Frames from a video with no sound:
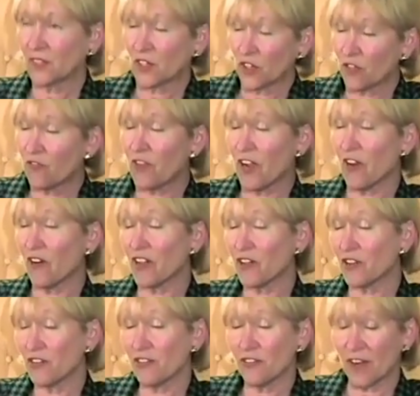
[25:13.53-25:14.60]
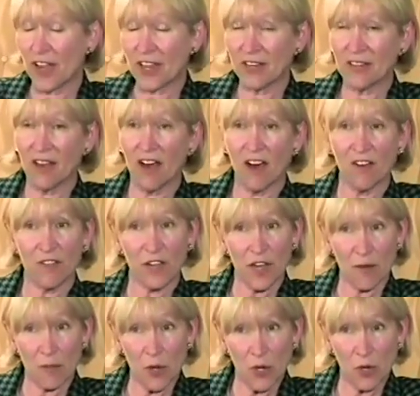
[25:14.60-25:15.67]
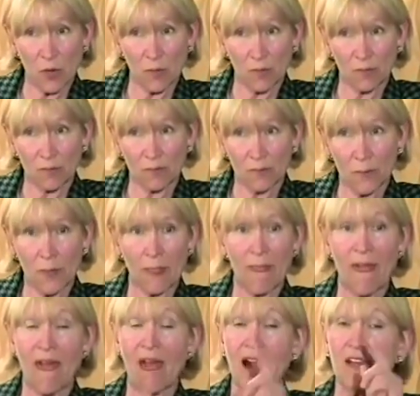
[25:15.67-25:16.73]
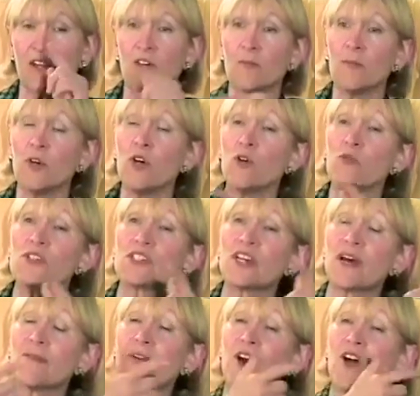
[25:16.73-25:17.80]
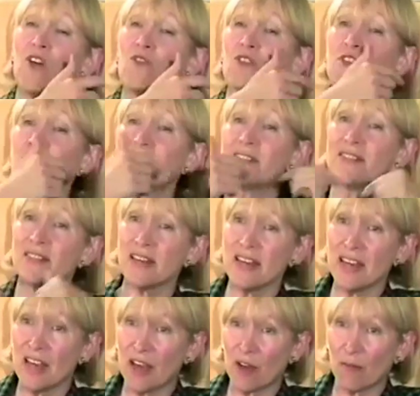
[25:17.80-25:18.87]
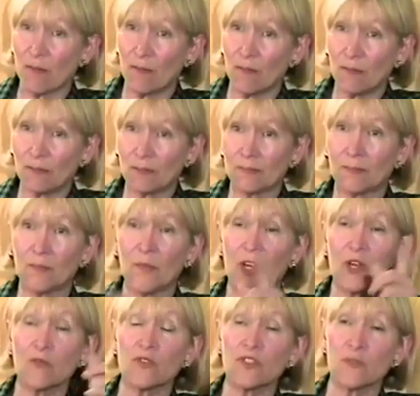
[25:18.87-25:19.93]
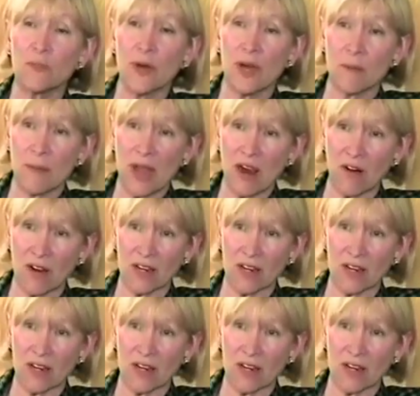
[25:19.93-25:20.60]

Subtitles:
very good friend of Camus. And Camus was coming over to see him when he was married.